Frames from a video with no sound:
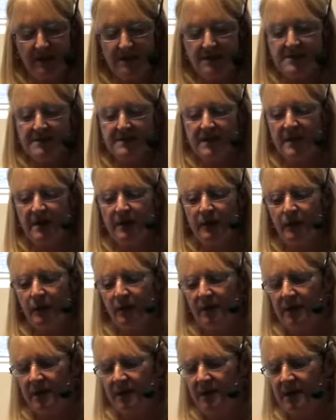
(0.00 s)
So,
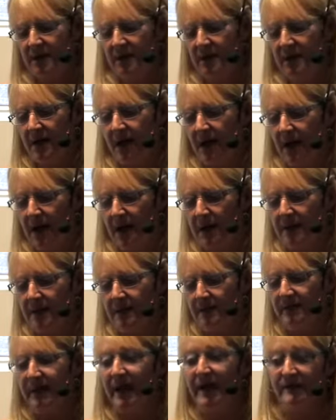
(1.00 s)

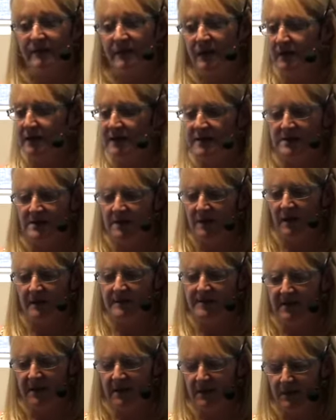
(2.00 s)
at various
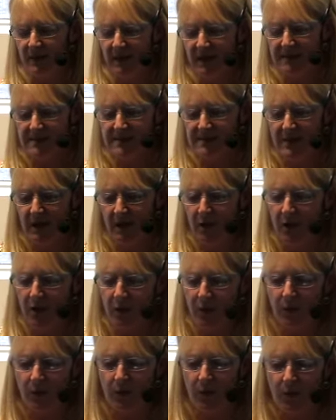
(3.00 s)
times anyway.
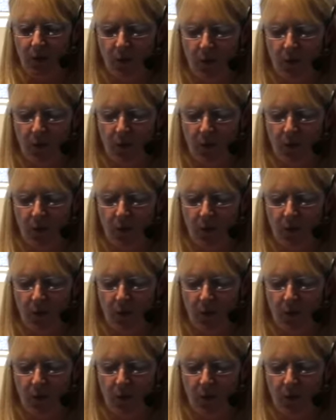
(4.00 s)
So,